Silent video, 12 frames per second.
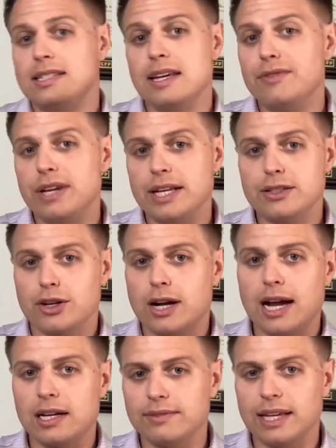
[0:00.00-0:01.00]
Dividends are
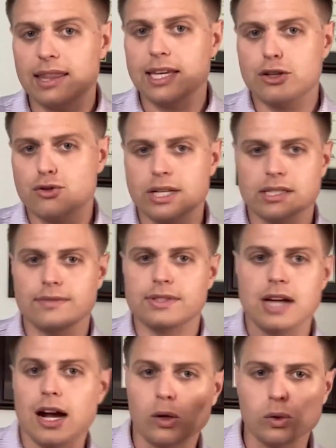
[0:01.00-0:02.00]
kind of like the interest of
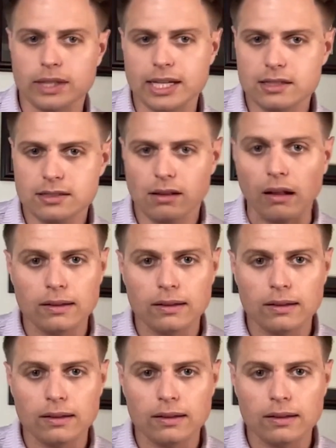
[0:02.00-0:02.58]
stock holdings.